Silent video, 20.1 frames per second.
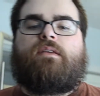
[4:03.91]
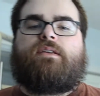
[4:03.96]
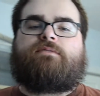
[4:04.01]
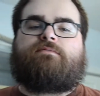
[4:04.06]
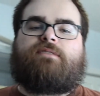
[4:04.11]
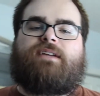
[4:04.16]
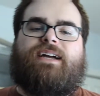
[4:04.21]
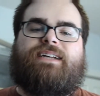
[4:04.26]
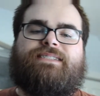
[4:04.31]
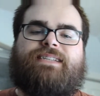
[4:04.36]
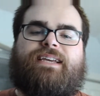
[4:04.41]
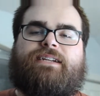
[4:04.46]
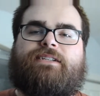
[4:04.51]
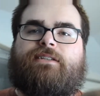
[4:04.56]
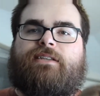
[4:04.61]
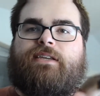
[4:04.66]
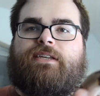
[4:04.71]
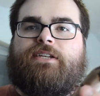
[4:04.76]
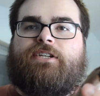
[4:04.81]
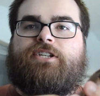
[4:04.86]
This one guy's
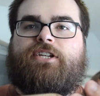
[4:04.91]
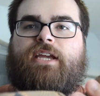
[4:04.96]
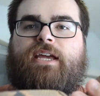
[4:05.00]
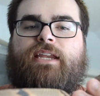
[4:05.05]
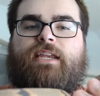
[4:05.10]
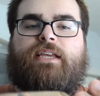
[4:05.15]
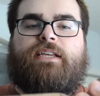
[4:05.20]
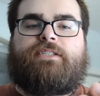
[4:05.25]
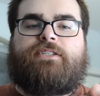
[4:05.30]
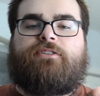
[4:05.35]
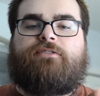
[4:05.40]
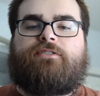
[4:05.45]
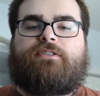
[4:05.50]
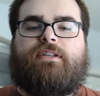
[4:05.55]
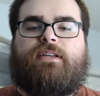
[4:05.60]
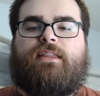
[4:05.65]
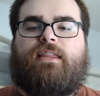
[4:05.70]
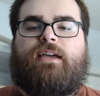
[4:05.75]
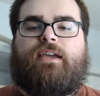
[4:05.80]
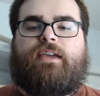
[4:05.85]
actually in shed. He's
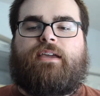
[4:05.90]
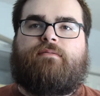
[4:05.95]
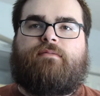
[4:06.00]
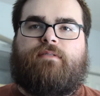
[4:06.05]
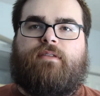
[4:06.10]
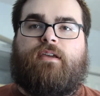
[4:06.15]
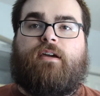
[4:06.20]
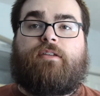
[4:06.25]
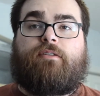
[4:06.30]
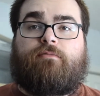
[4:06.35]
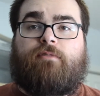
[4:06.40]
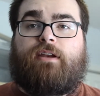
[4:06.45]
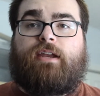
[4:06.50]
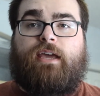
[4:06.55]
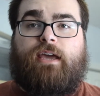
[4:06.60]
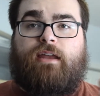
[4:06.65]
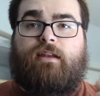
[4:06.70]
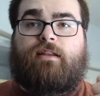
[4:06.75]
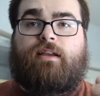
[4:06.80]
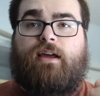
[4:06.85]
usually like, the other one
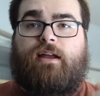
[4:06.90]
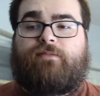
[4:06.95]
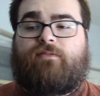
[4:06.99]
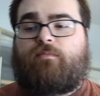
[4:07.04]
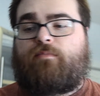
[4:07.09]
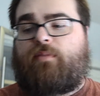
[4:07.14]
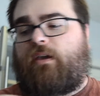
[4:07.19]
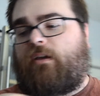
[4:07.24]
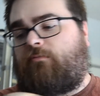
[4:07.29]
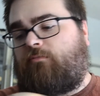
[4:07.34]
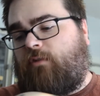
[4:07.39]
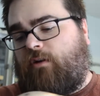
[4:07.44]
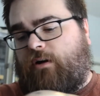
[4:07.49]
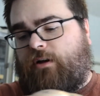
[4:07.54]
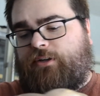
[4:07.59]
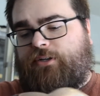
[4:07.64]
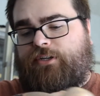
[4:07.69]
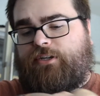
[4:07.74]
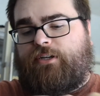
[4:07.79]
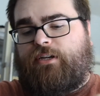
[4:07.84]
had kind of a pink
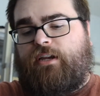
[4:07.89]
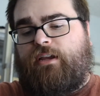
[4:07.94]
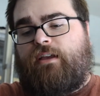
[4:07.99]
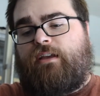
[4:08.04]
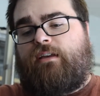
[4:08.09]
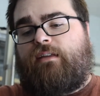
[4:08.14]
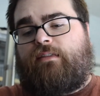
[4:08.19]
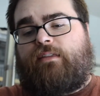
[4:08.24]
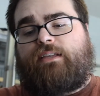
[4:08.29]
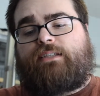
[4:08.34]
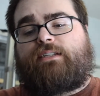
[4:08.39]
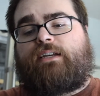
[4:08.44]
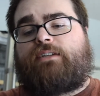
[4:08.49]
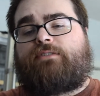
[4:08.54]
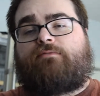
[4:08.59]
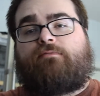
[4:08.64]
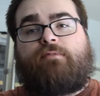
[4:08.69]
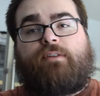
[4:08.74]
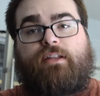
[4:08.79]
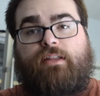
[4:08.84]
wash. This
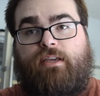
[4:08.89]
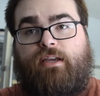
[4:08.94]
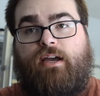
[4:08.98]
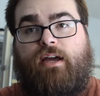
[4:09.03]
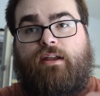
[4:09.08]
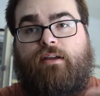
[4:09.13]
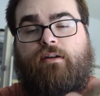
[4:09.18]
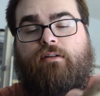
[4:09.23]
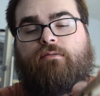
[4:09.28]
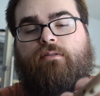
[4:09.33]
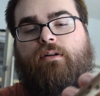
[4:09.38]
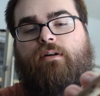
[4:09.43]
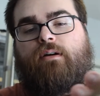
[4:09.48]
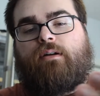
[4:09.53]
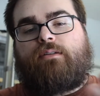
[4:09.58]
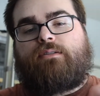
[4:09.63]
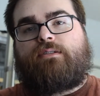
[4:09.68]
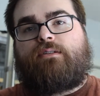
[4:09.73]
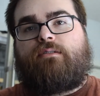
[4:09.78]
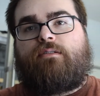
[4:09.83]
guy's really got it going
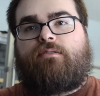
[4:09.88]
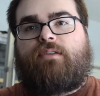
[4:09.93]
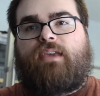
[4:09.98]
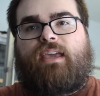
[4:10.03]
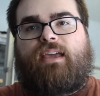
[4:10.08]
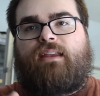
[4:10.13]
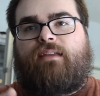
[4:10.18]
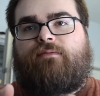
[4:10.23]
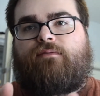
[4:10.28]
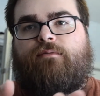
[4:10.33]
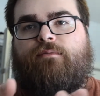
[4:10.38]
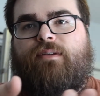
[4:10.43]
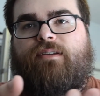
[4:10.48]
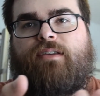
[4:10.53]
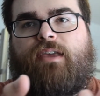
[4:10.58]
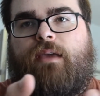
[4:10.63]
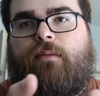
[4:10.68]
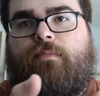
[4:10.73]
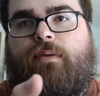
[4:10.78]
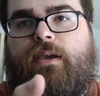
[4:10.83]
on, so you
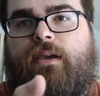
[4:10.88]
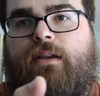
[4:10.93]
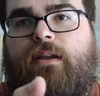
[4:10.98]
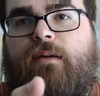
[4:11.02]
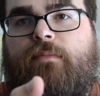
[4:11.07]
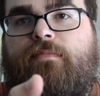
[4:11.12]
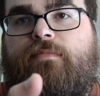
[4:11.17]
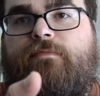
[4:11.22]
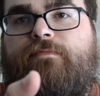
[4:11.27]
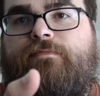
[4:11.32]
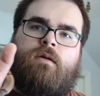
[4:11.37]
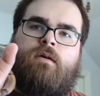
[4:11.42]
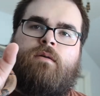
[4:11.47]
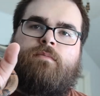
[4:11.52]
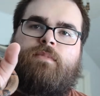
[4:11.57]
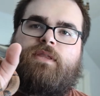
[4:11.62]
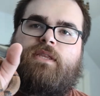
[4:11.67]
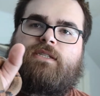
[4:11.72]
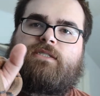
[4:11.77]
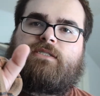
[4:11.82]
can't pick it up.
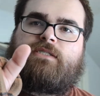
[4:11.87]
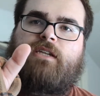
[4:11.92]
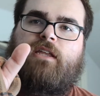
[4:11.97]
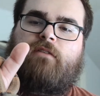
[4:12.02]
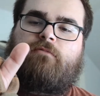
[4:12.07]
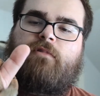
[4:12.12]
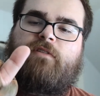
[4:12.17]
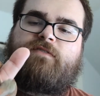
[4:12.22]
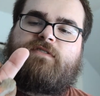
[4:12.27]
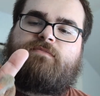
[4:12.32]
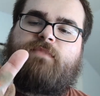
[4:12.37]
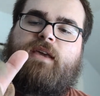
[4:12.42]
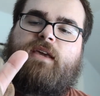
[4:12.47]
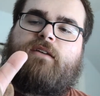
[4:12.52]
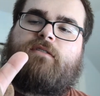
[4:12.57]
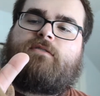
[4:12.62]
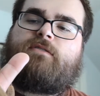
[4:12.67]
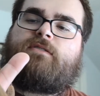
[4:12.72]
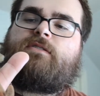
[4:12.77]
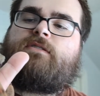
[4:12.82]
But this is another one of his
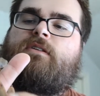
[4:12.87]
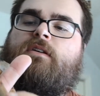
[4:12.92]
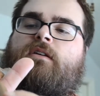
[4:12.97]
males.